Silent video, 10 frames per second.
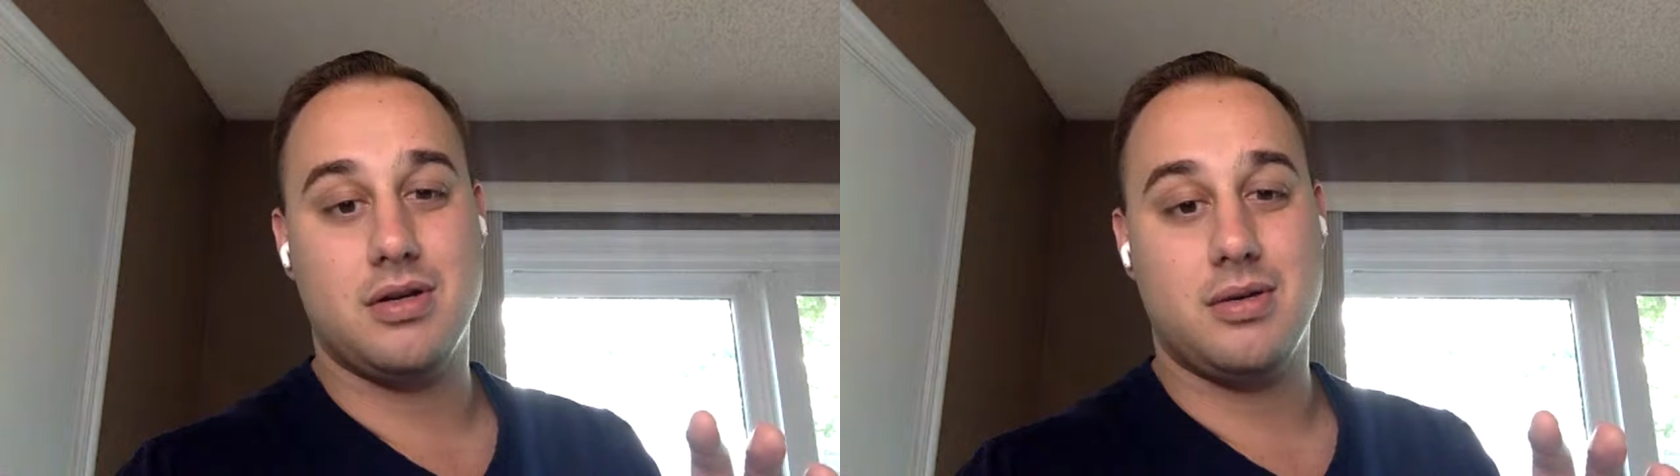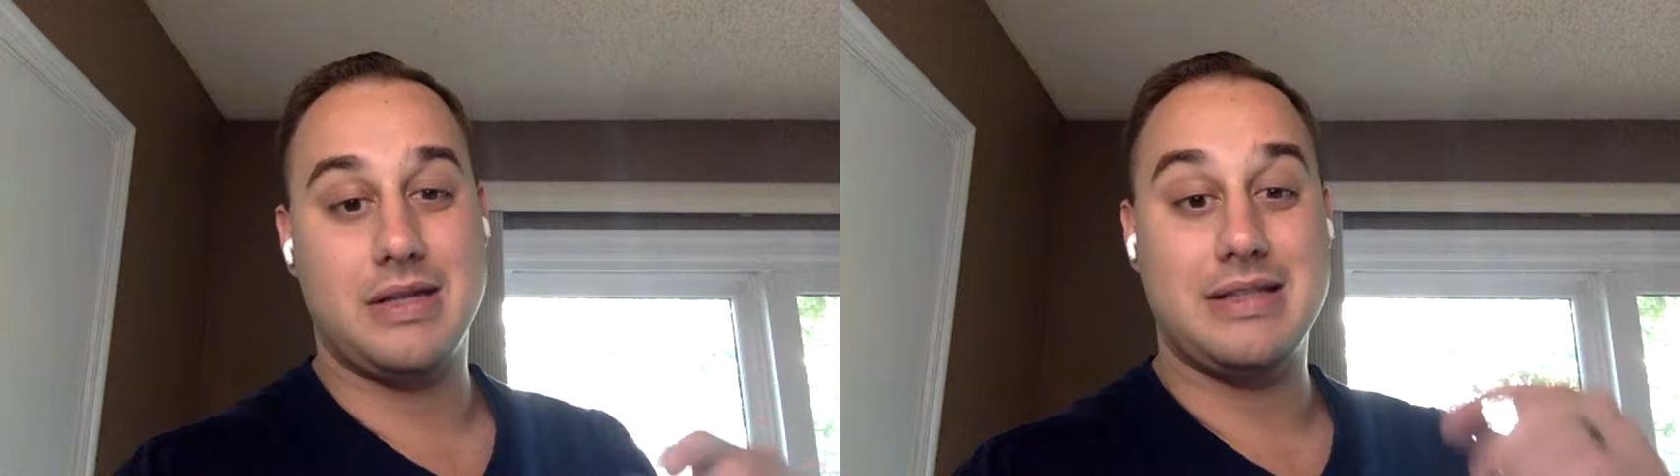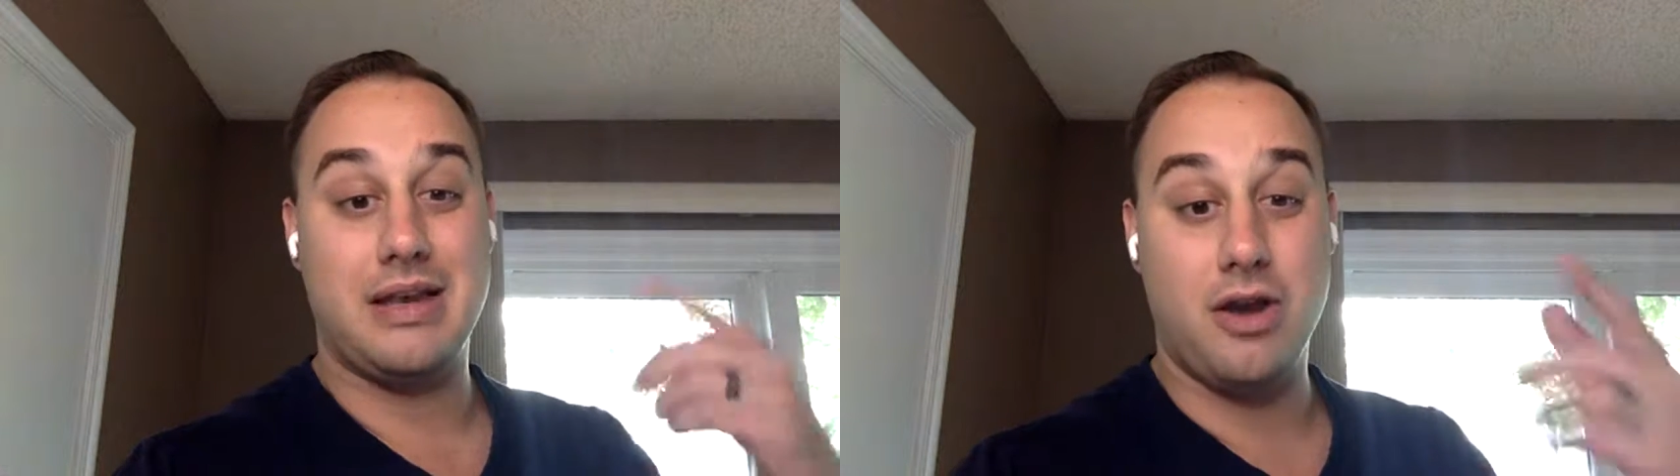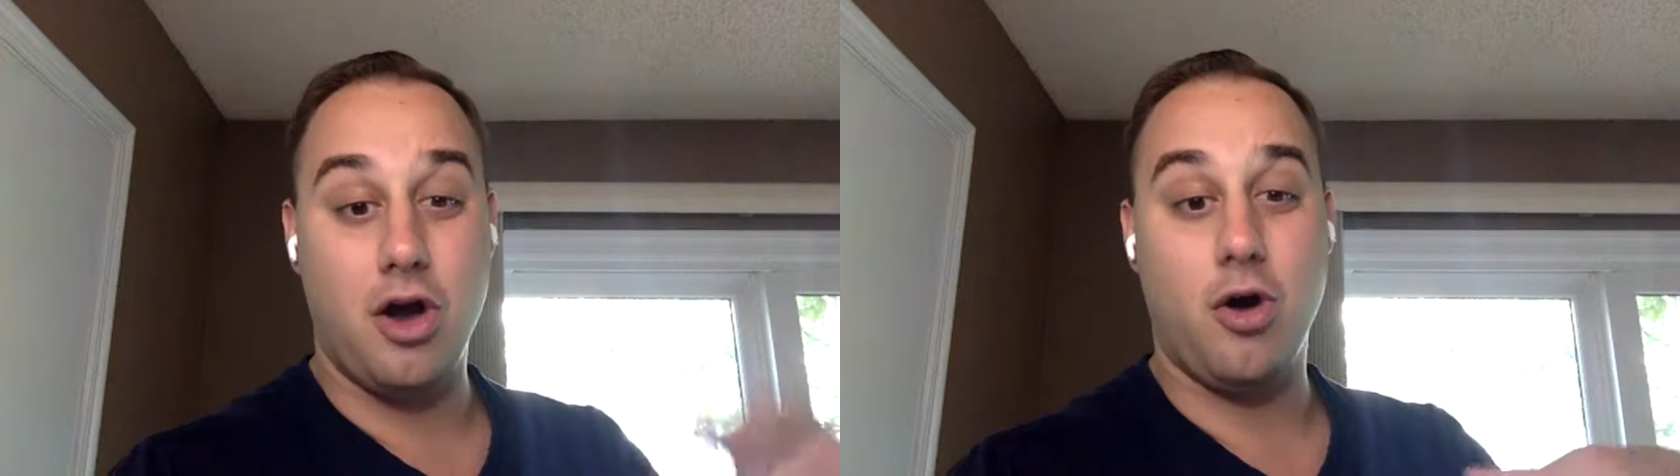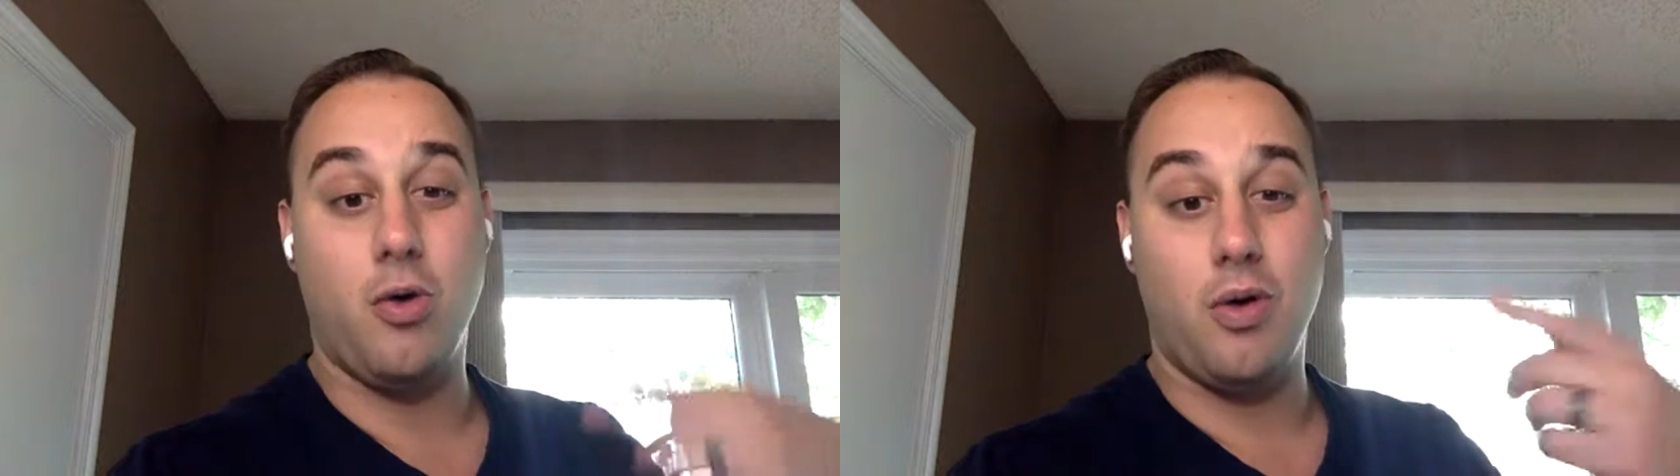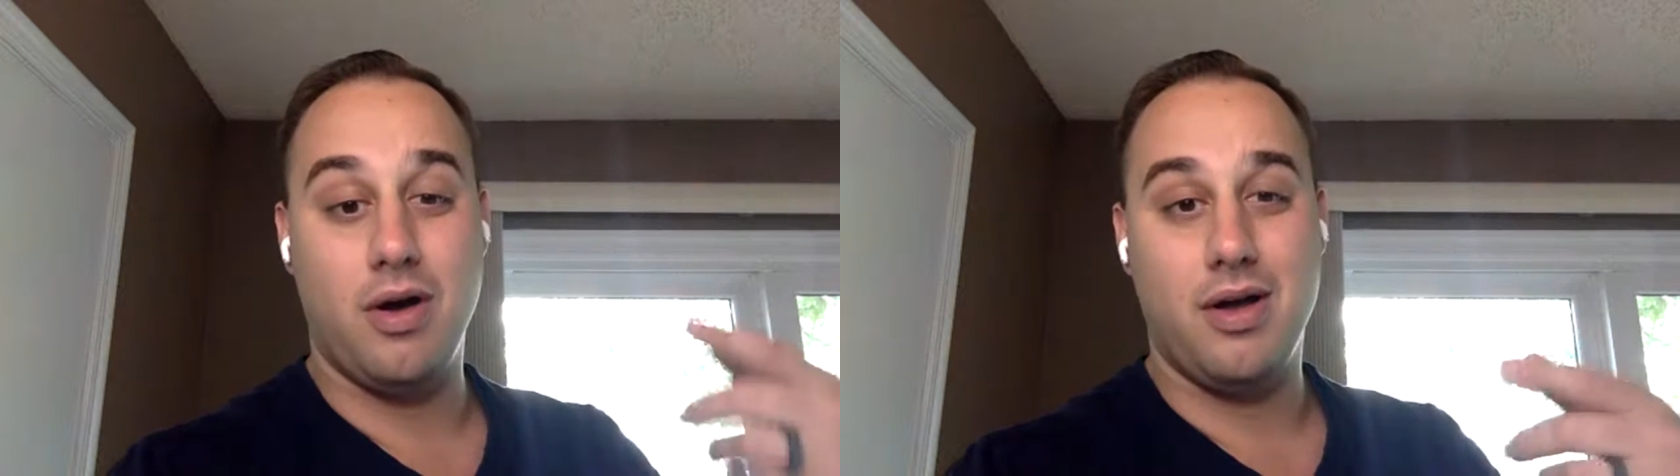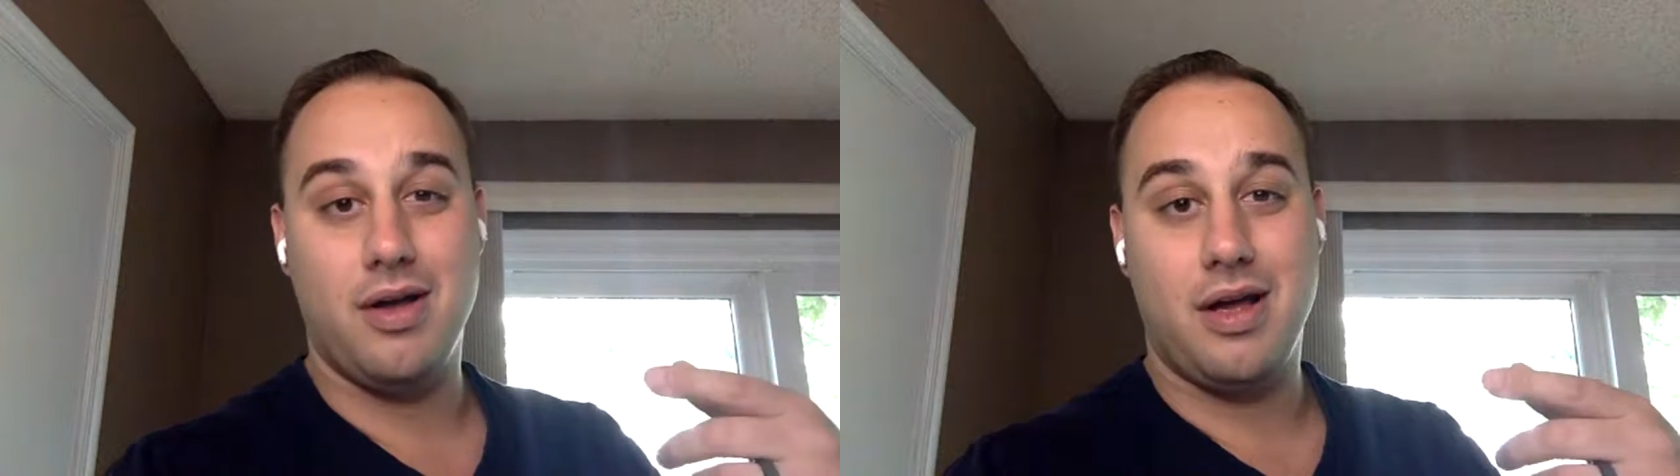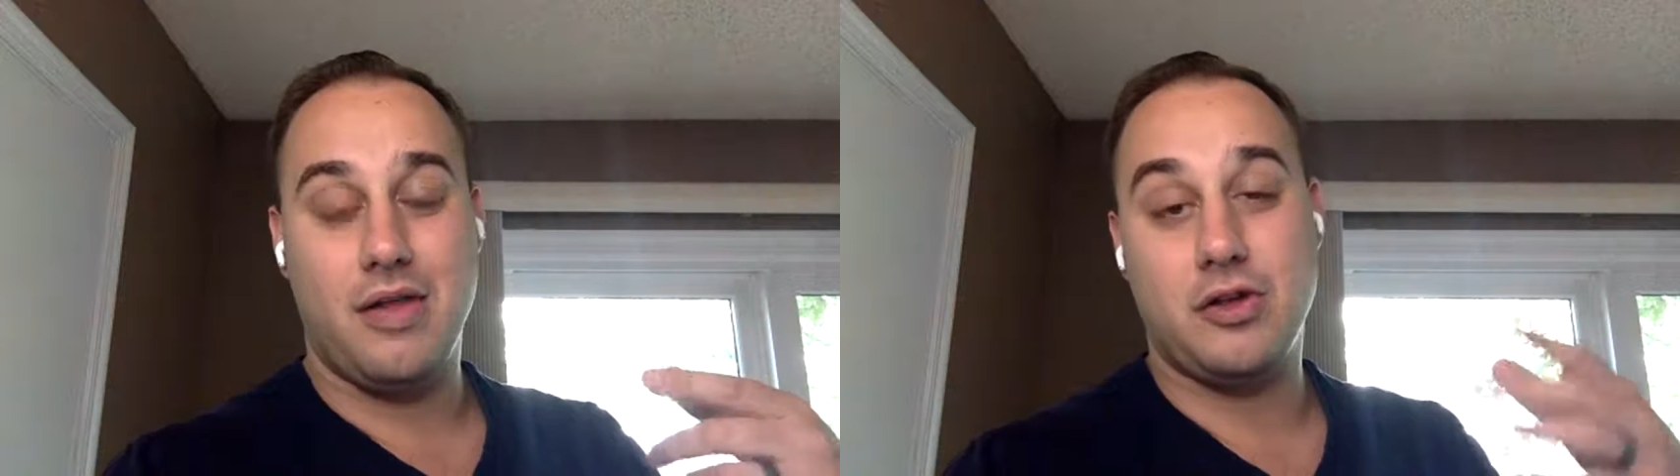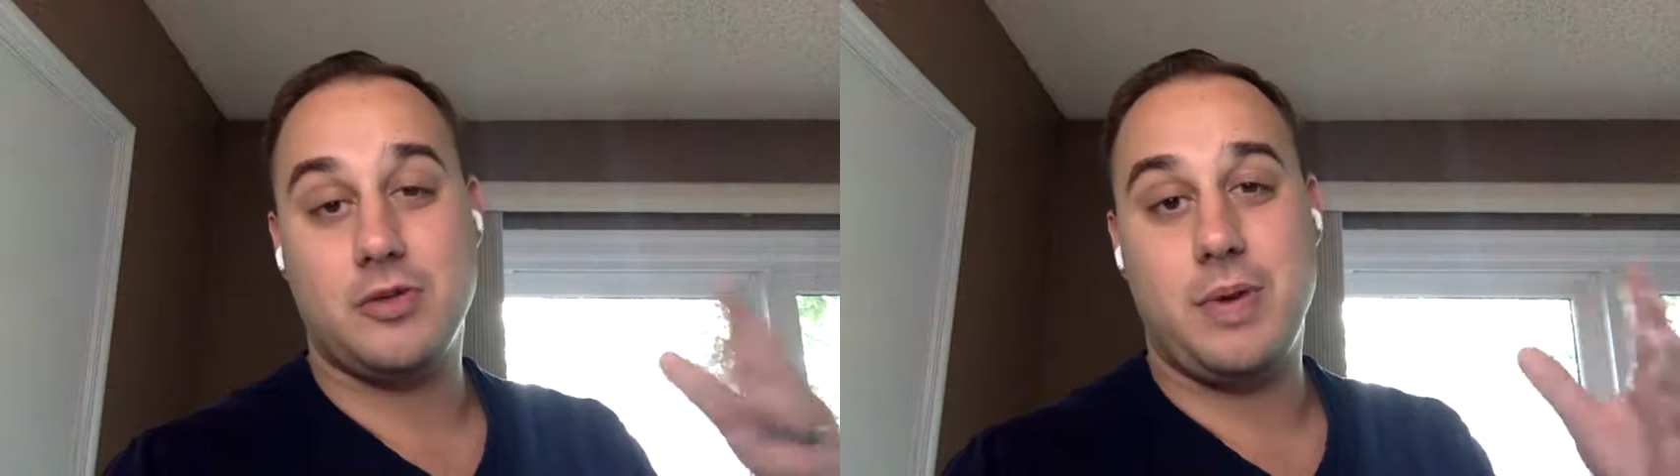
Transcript: because they know these are